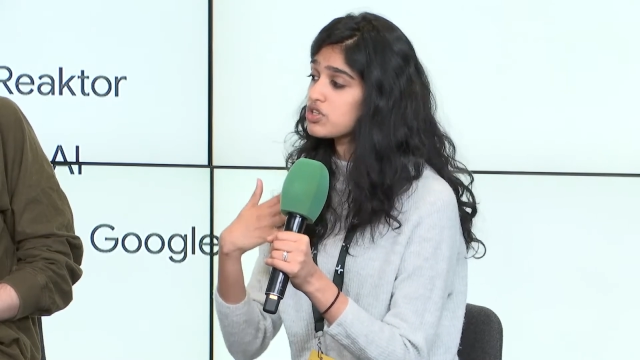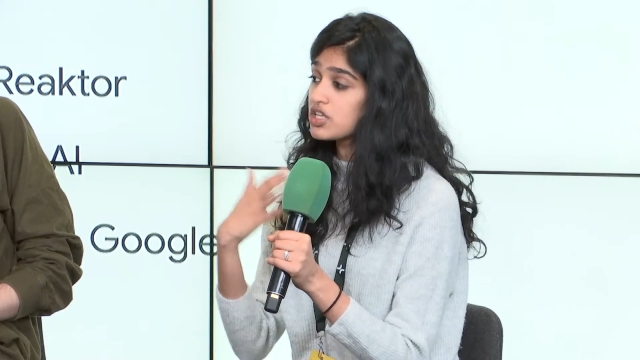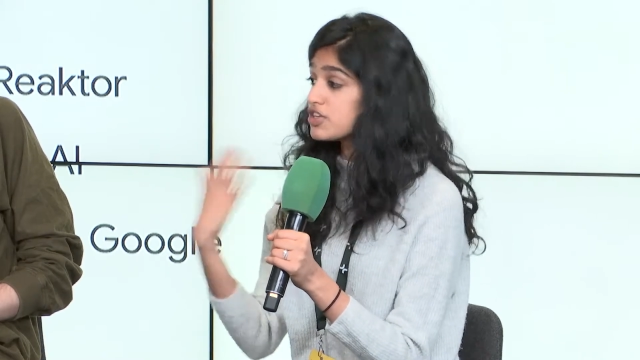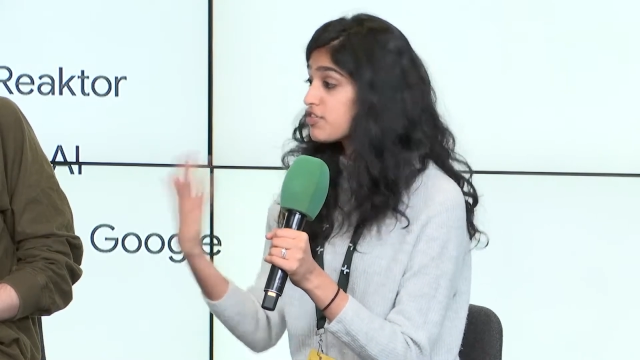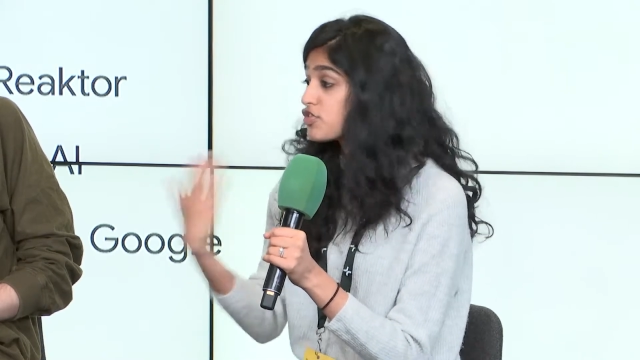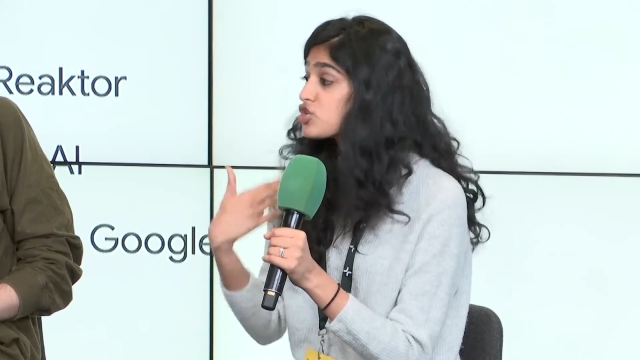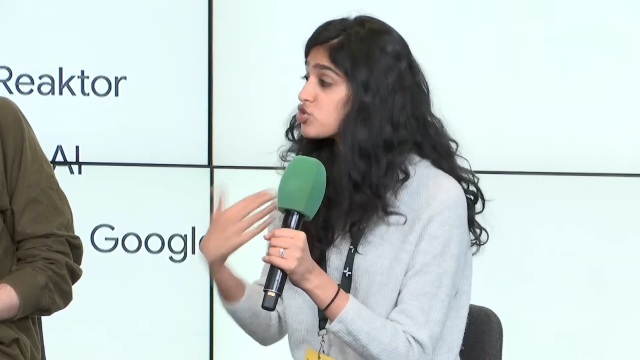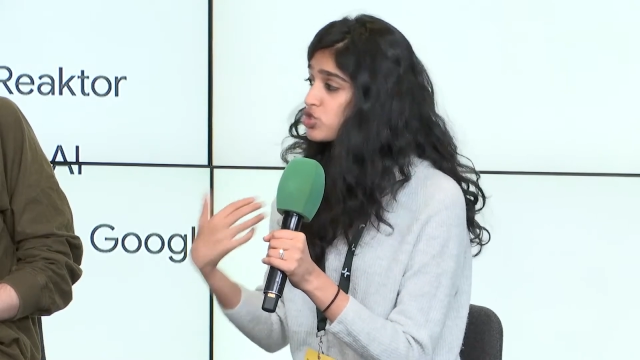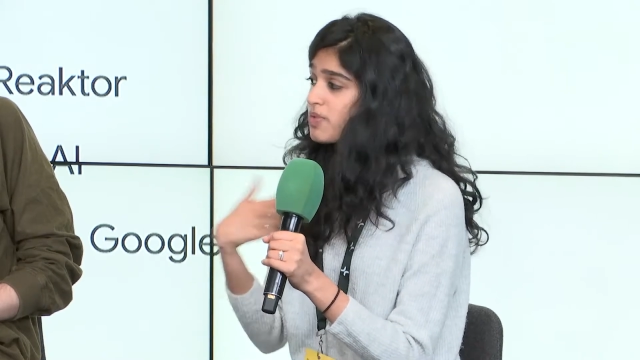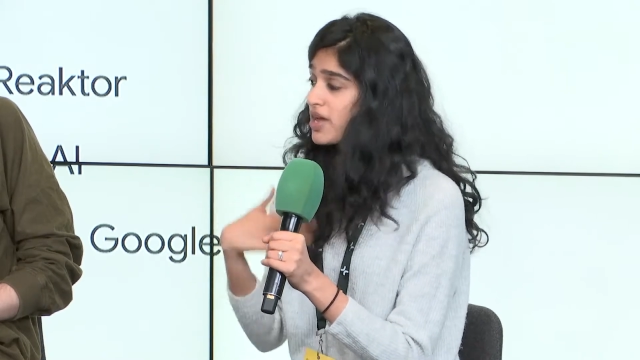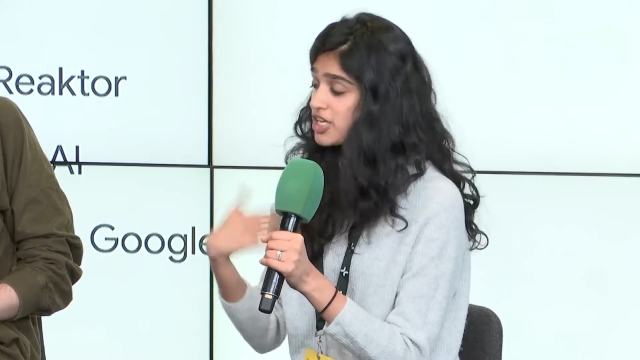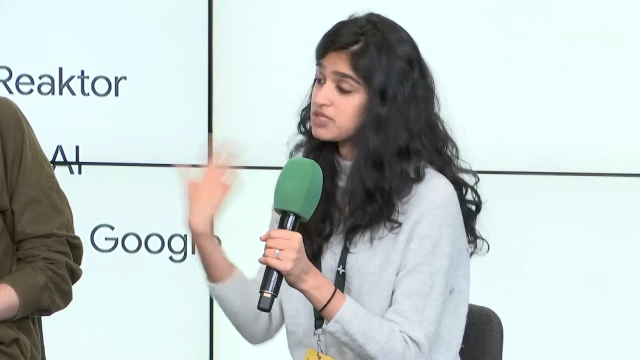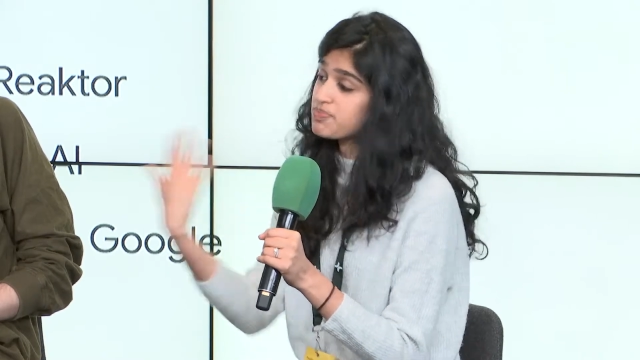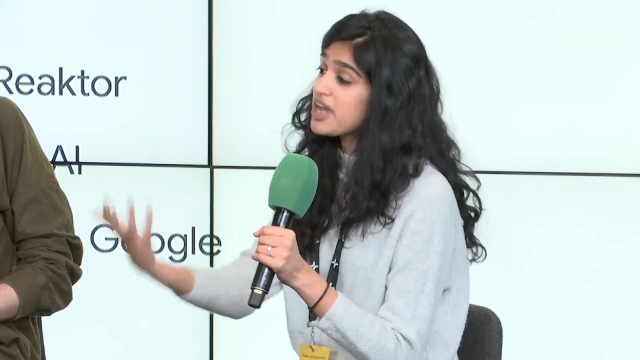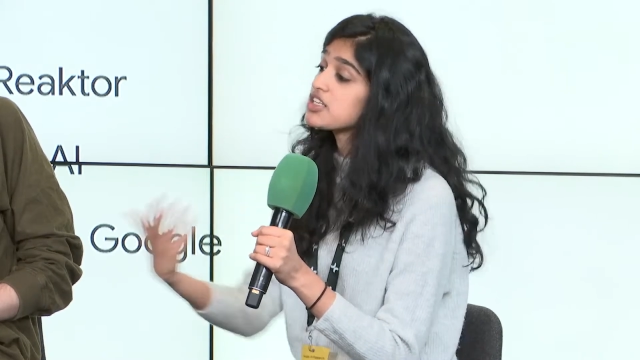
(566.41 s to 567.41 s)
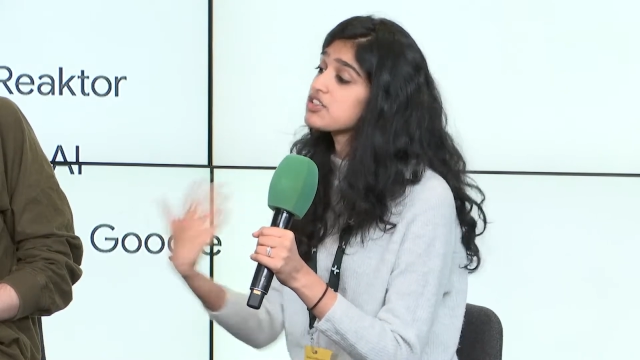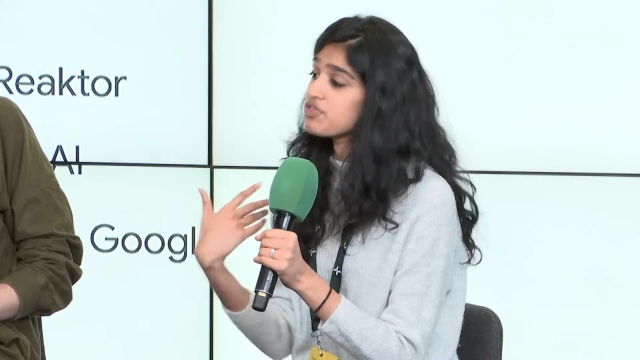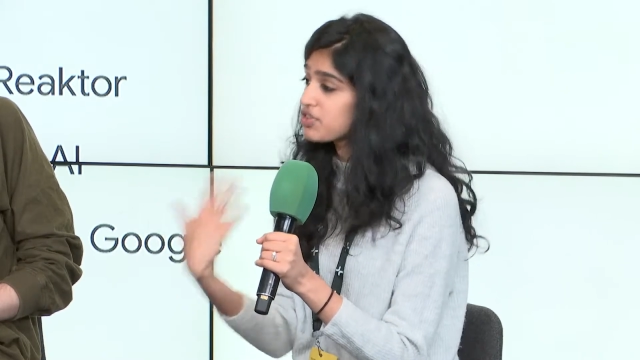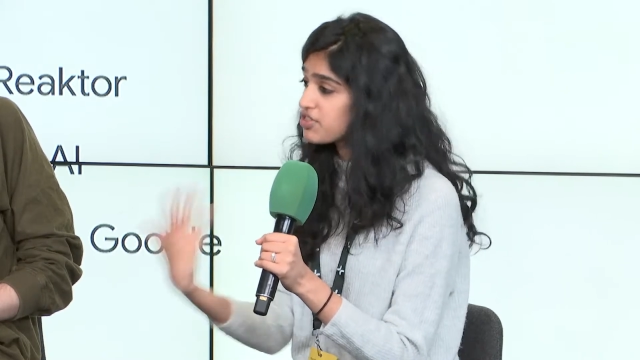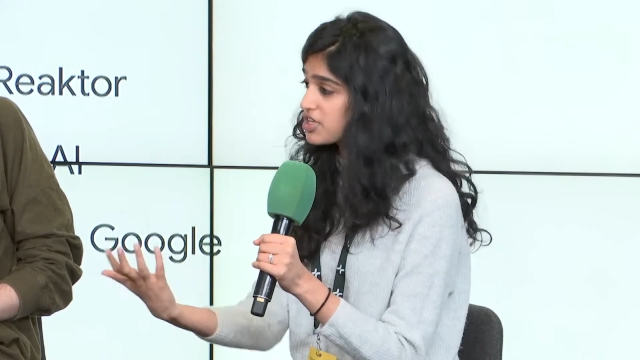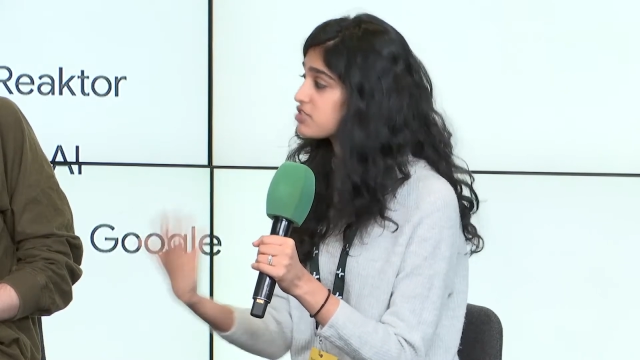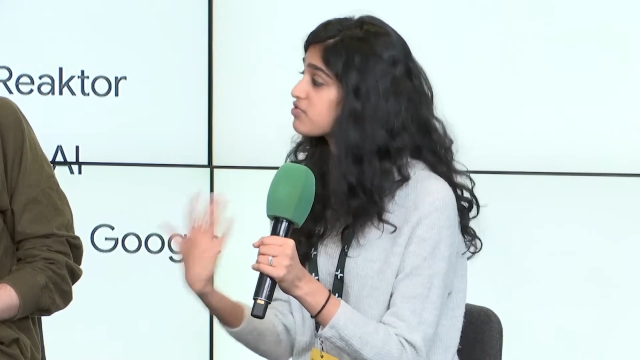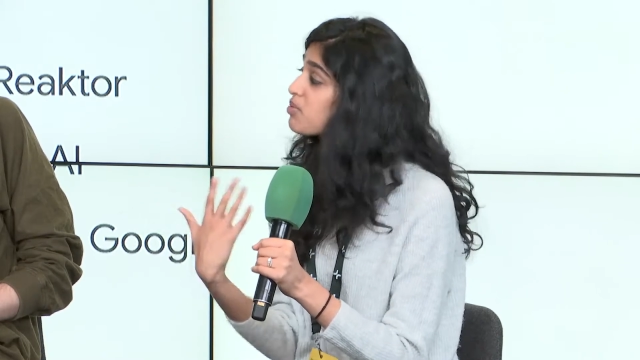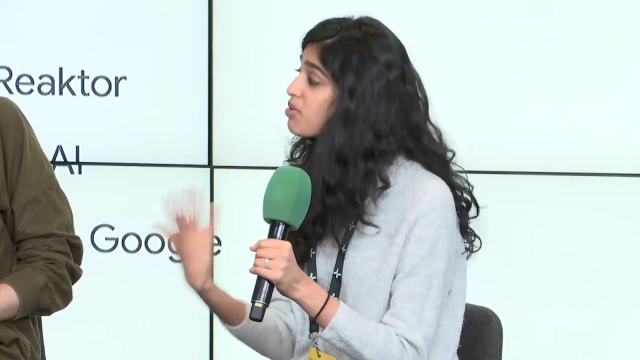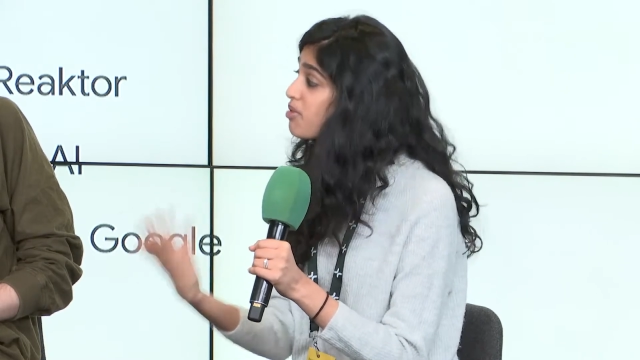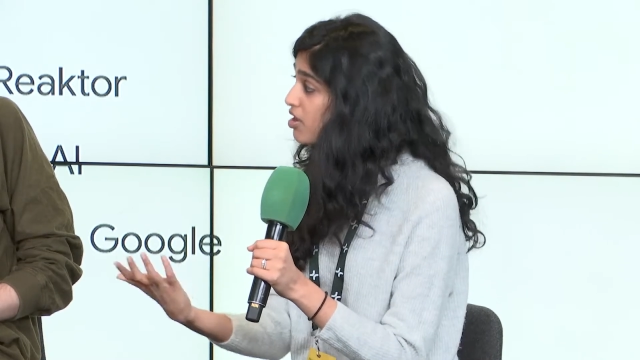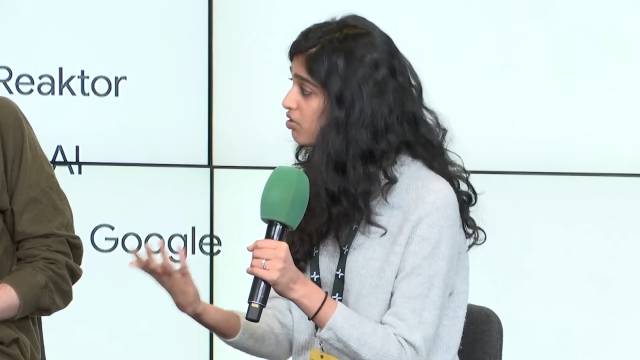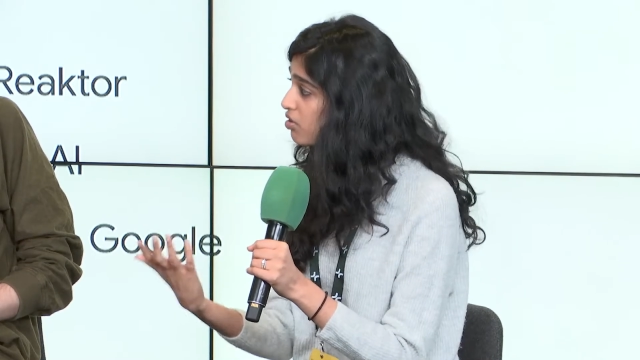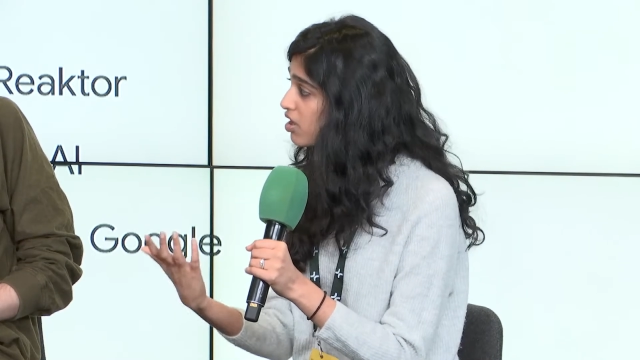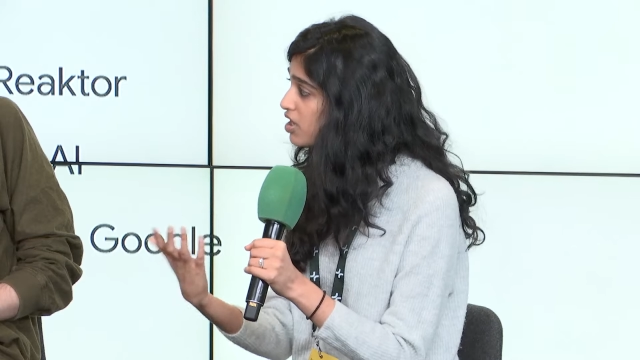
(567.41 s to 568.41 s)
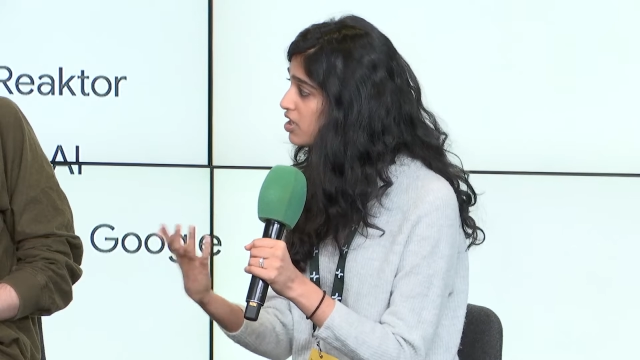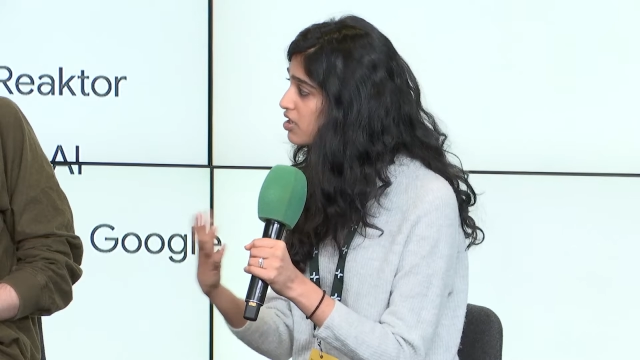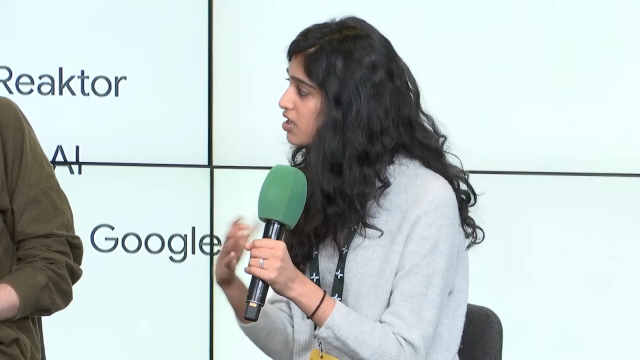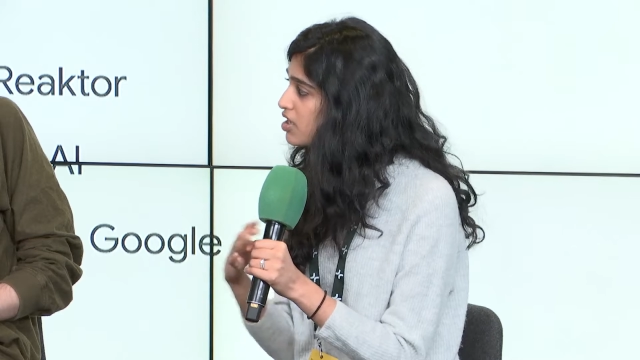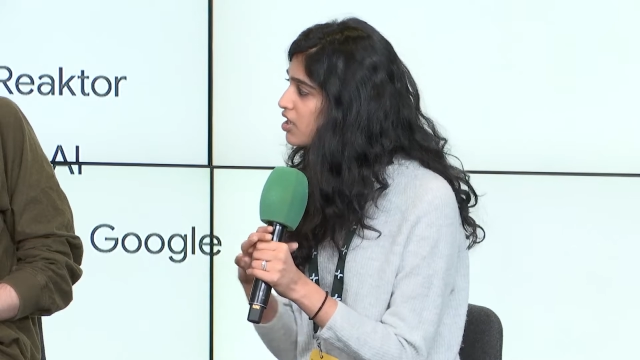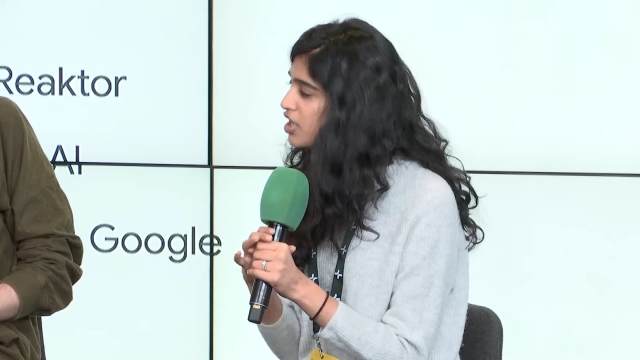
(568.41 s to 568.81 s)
and different users might expect different things from a model card.